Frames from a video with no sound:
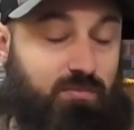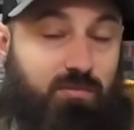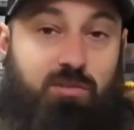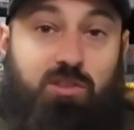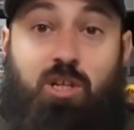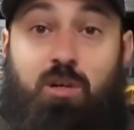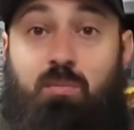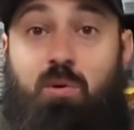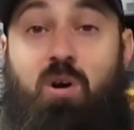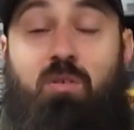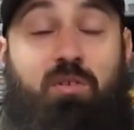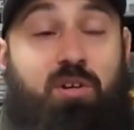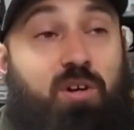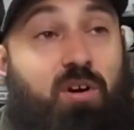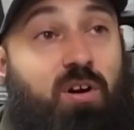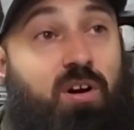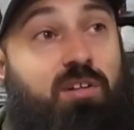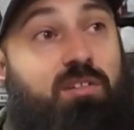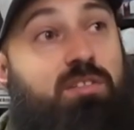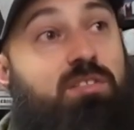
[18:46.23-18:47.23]
So moving
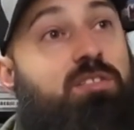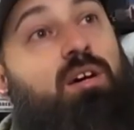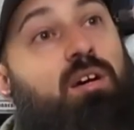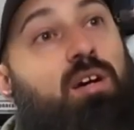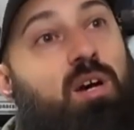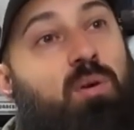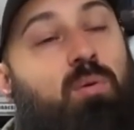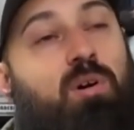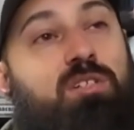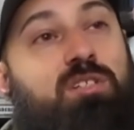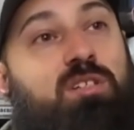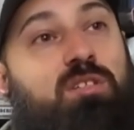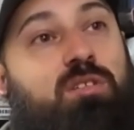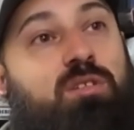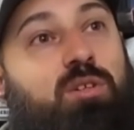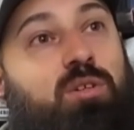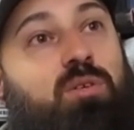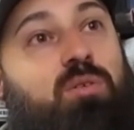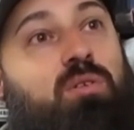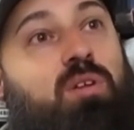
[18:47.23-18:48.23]
on. It wasn't
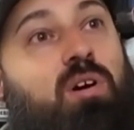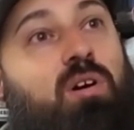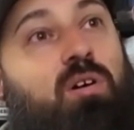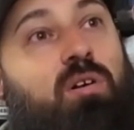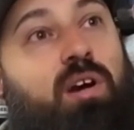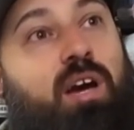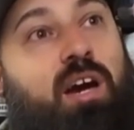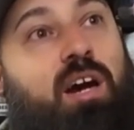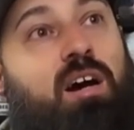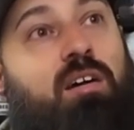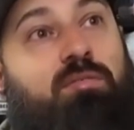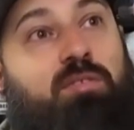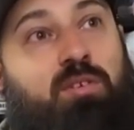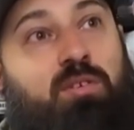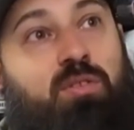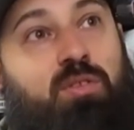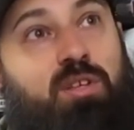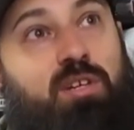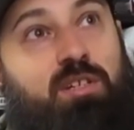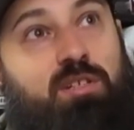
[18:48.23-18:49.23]
too long
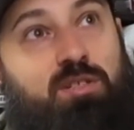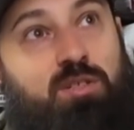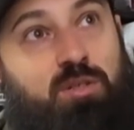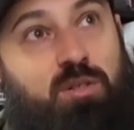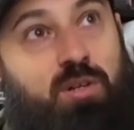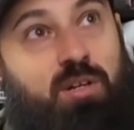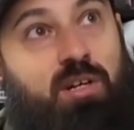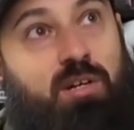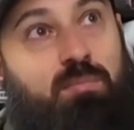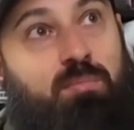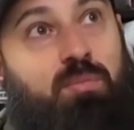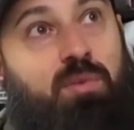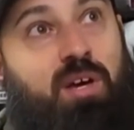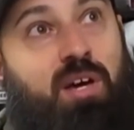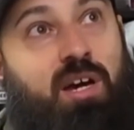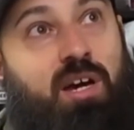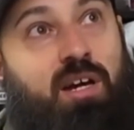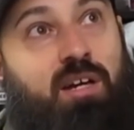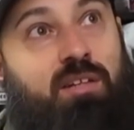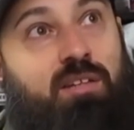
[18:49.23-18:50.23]
after this trip
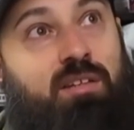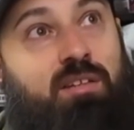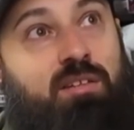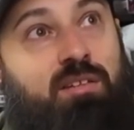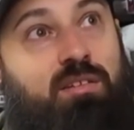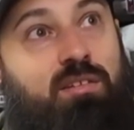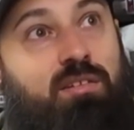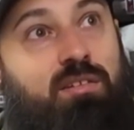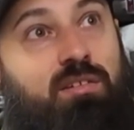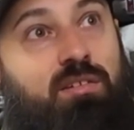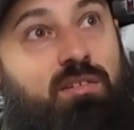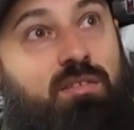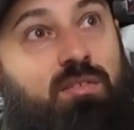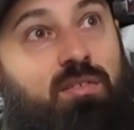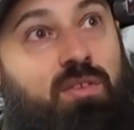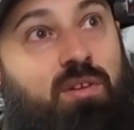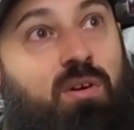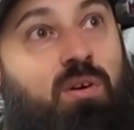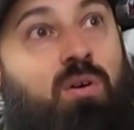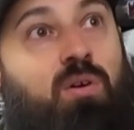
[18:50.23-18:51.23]
that
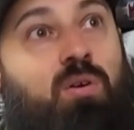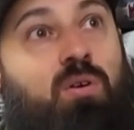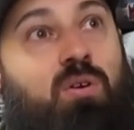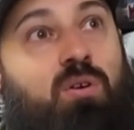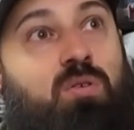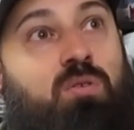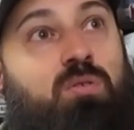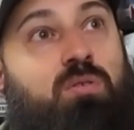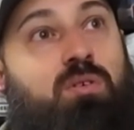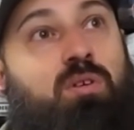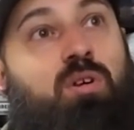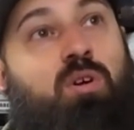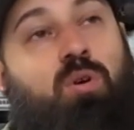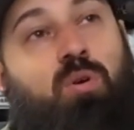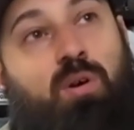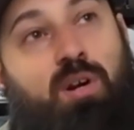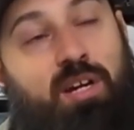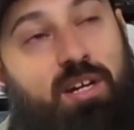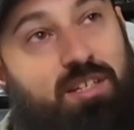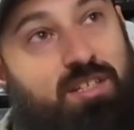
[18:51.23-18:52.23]
the whole
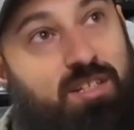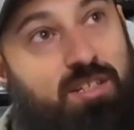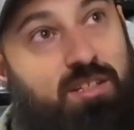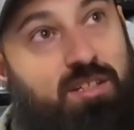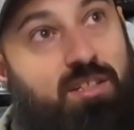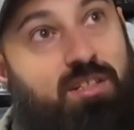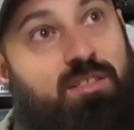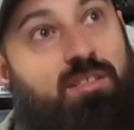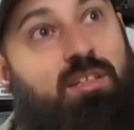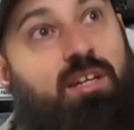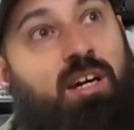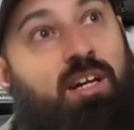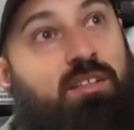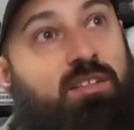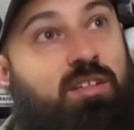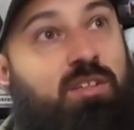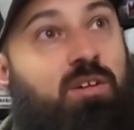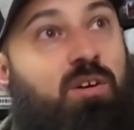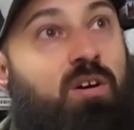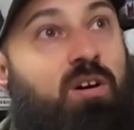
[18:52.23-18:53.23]
craziness at
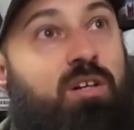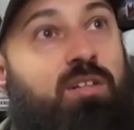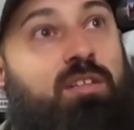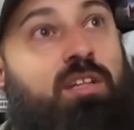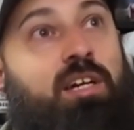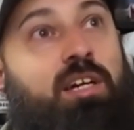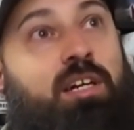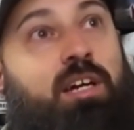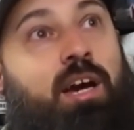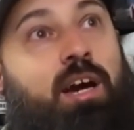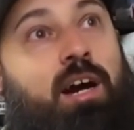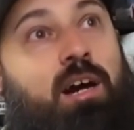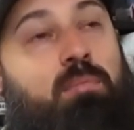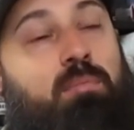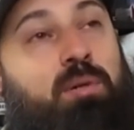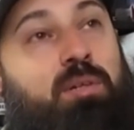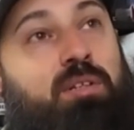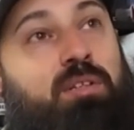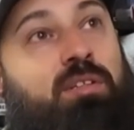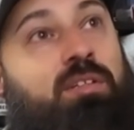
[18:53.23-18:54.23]
the York Lake
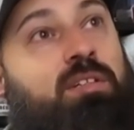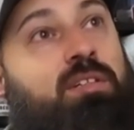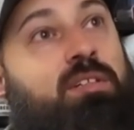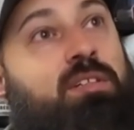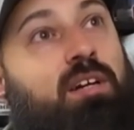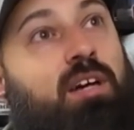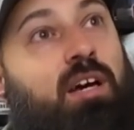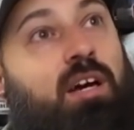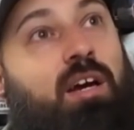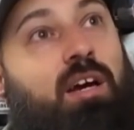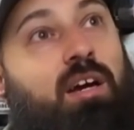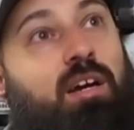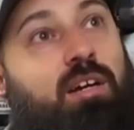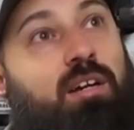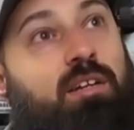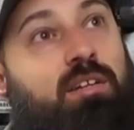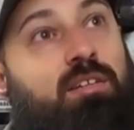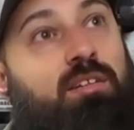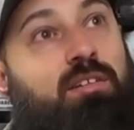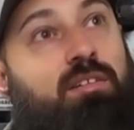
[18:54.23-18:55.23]
happened,
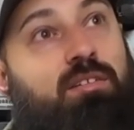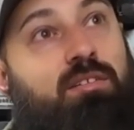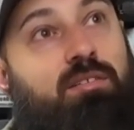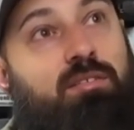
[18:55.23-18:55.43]
and